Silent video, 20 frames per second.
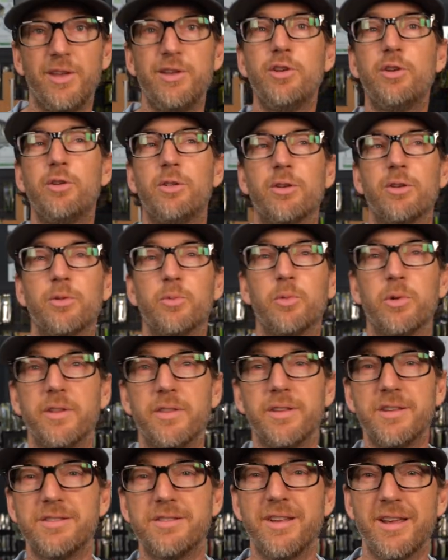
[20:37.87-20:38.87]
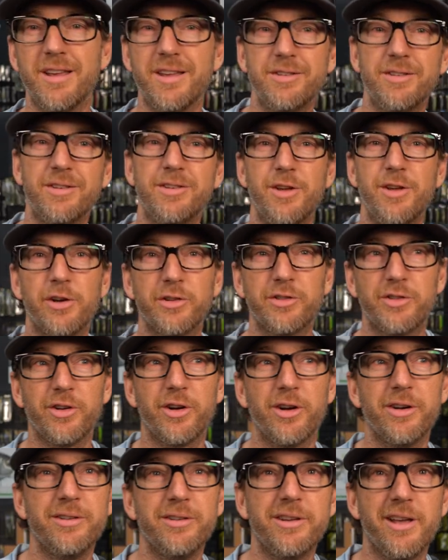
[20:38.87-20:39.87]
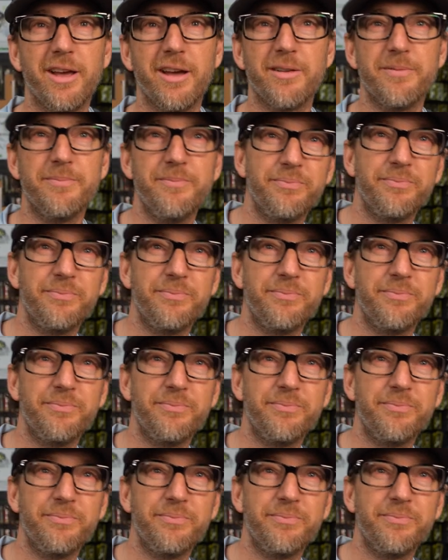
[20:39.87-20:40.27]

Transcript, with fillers: You'll learn one of these days, Will youngster. I? Yeah.